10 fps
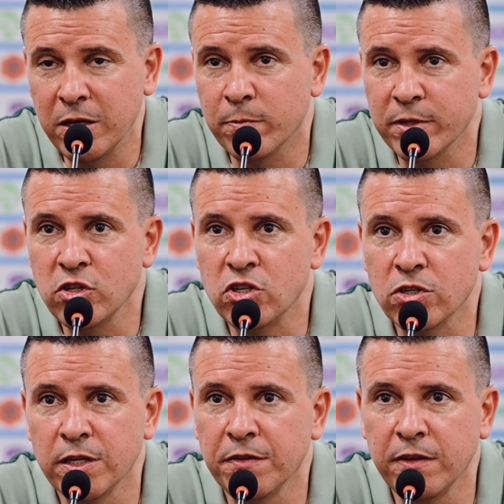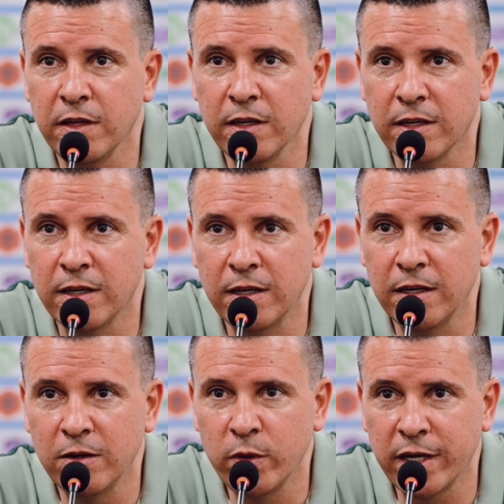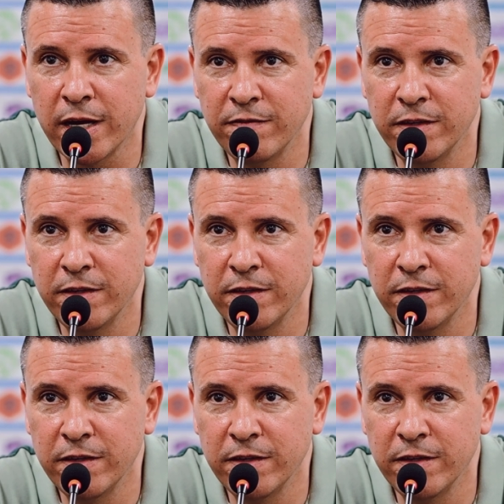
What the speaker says: big competition. I think we have